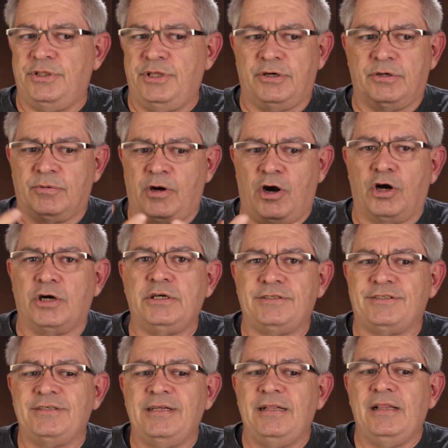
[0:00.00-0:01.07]
and their
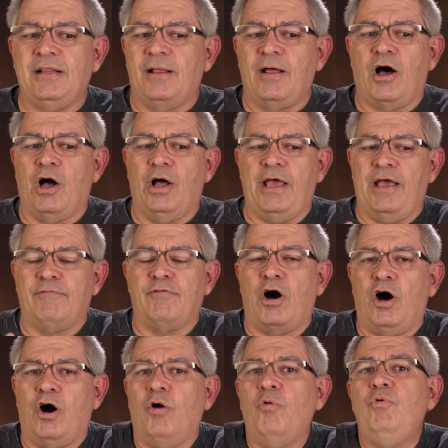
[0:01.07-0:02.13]
artists have
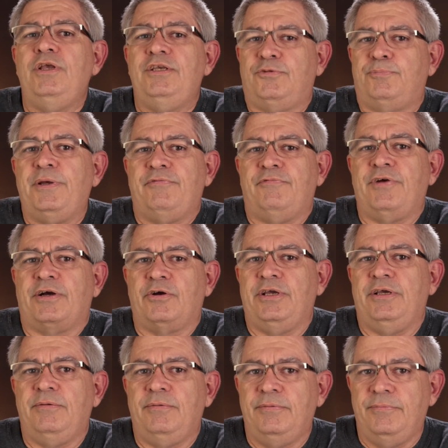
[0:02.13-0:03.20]
always been
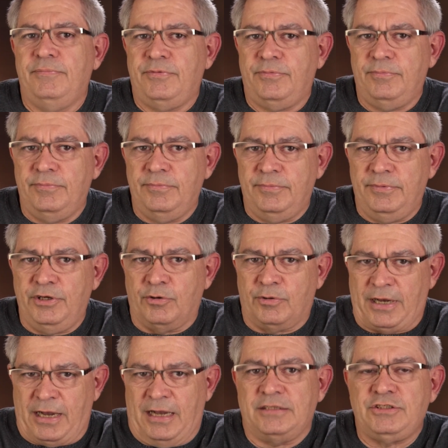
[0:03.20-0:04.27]
very,
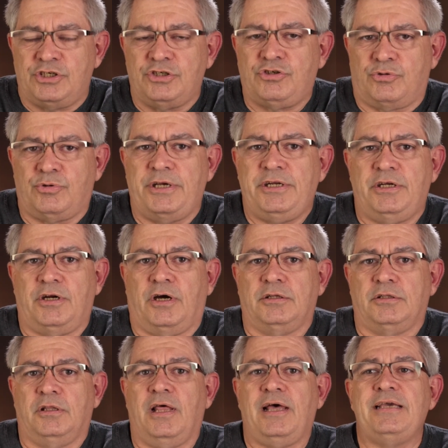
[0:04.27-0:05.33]
concentrated
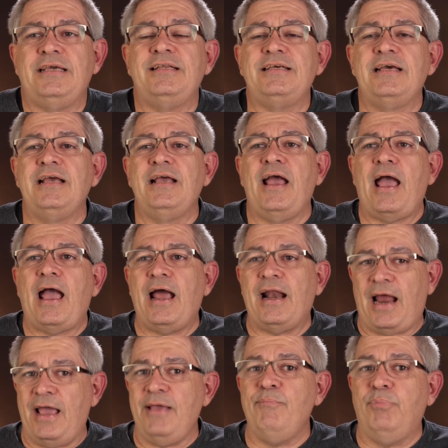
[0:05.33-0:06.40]
on light.
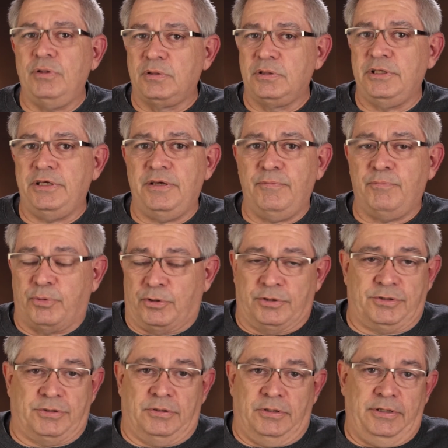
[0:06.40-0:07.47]
And I believe
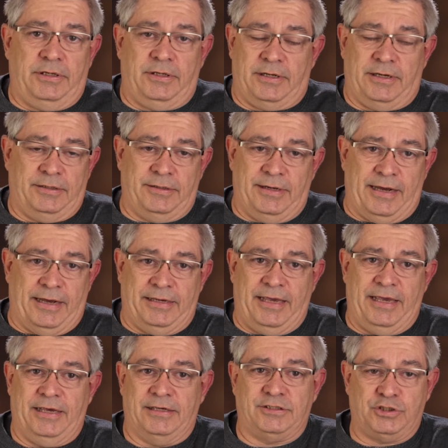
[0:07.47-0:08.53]
personally, and I
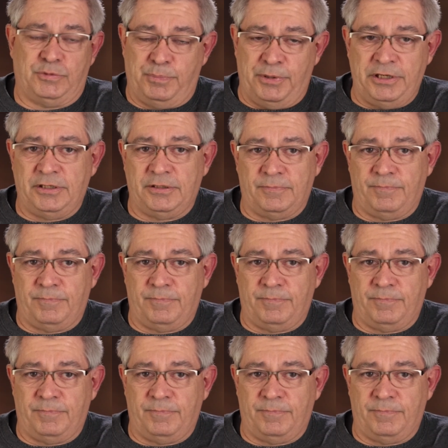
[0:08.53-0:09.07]
can't speak,